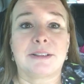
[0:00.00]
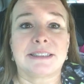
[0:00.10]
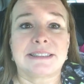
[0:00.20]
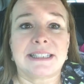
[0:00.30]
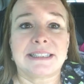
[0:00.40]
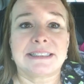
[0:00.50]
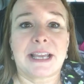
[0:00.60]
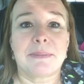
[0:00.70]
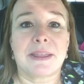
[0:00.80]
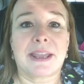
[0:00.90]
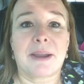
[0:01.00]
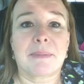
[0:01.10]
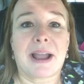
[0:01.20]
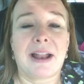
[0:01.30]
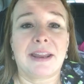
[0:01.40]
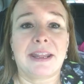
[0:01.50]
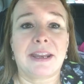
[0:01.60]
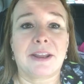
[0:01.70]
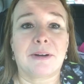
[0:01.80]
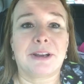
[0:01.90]
Just did the same thing. I'm calling
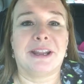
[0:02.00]
in and going